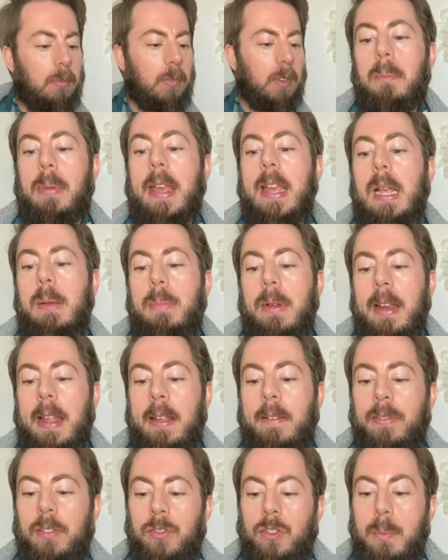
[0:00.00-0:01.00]
Peek
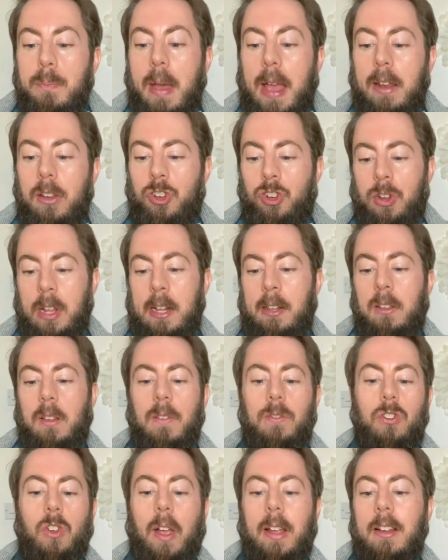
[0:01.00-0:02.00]
beneath the bedsheets
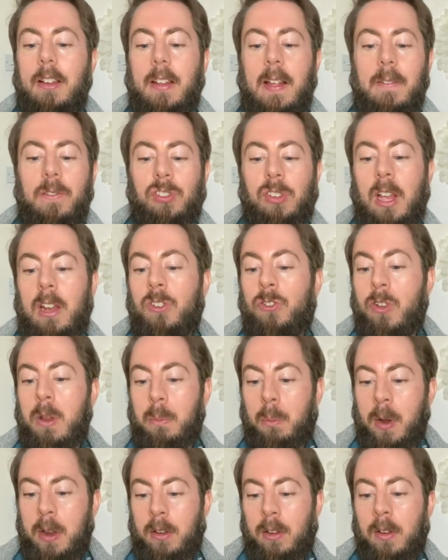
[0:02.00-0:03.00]
of 19th century
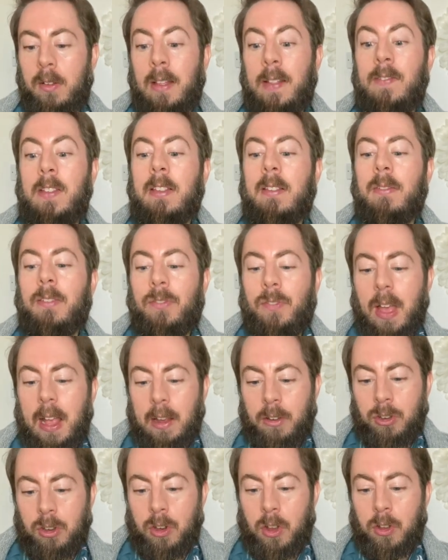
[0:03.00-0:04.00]
Britain in this
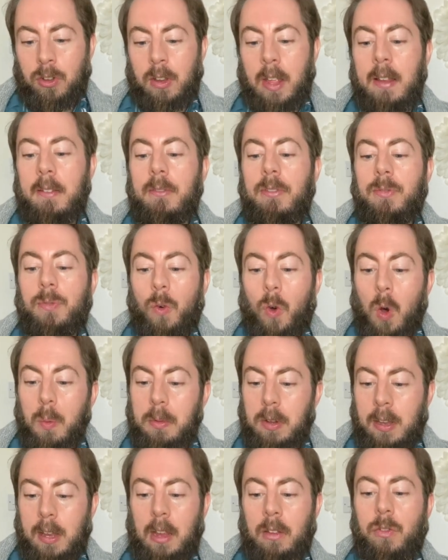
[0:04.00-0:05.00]
affectionate,
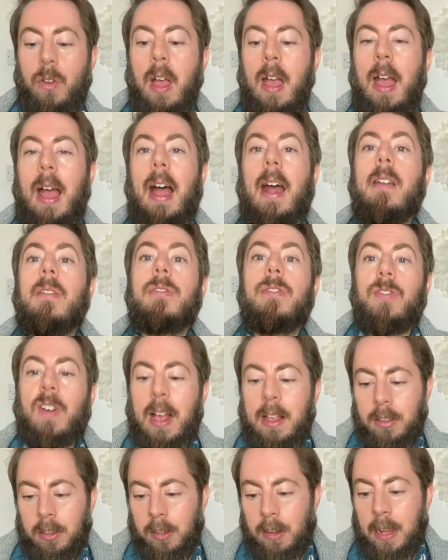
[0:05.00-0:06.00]
informative, and
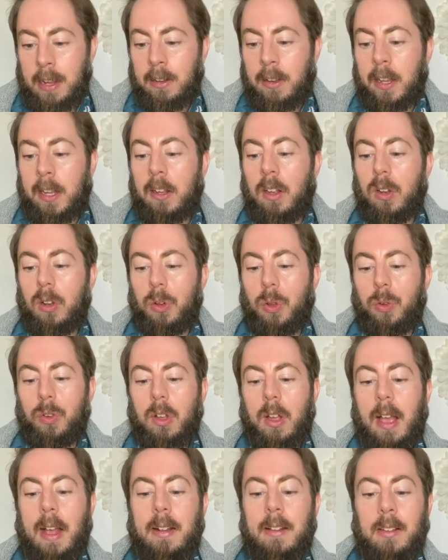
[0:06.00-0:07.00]
fascinating
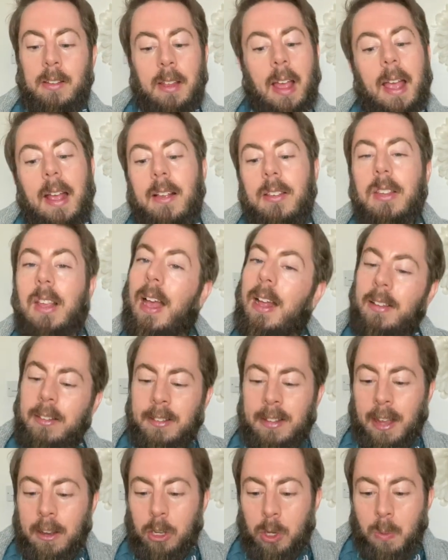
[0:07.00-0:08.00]
look at sex and
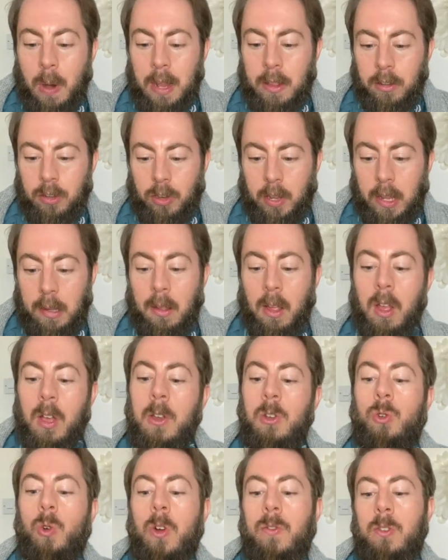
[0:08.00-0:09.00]
sexuality
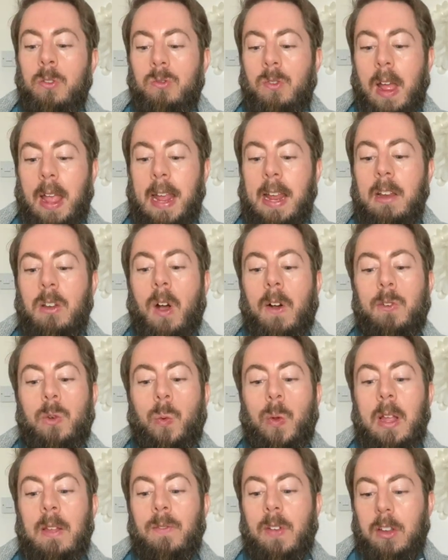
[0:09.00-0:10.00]
during the reign of
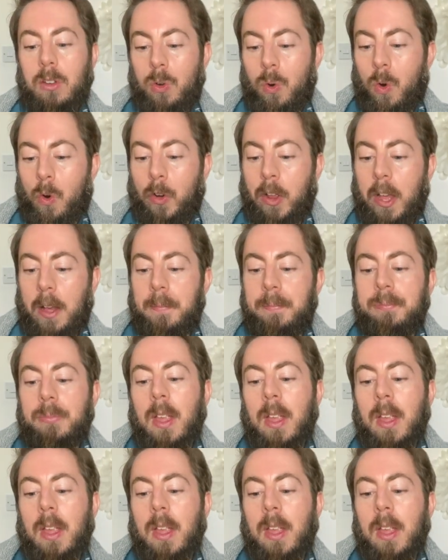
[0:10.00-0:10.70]
Queen Victoria.